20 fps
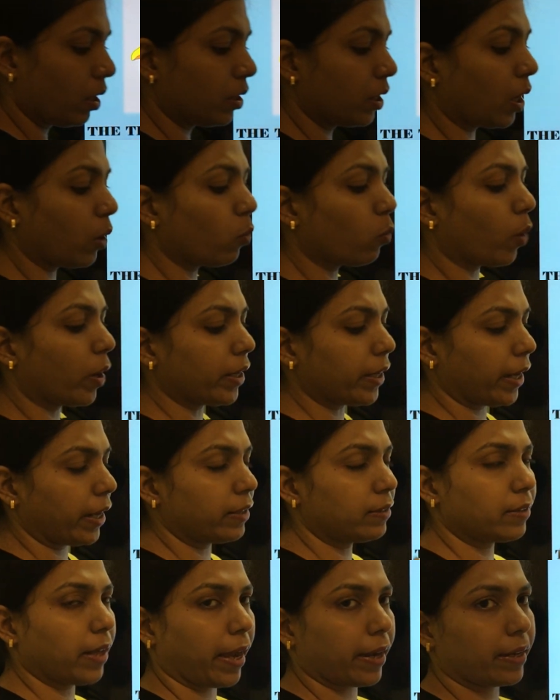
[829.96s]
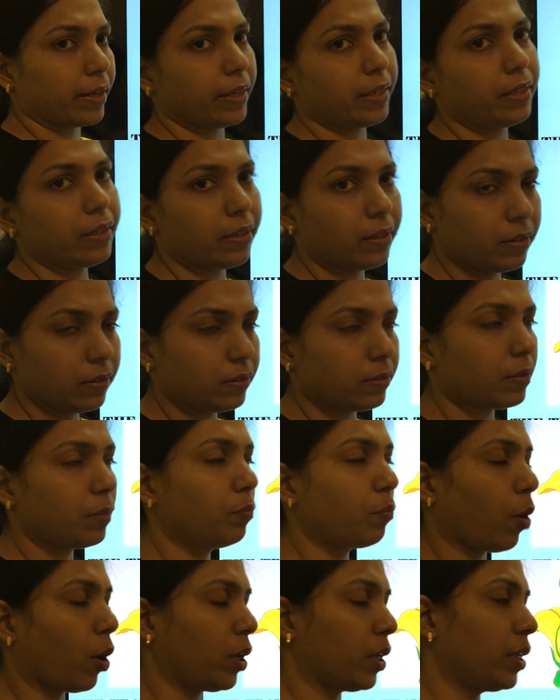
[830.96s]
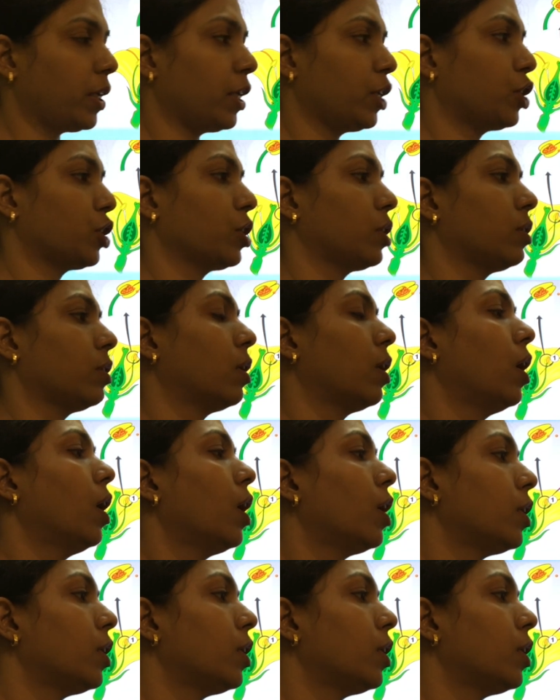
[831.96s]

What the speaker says: Now what exactly is pollination?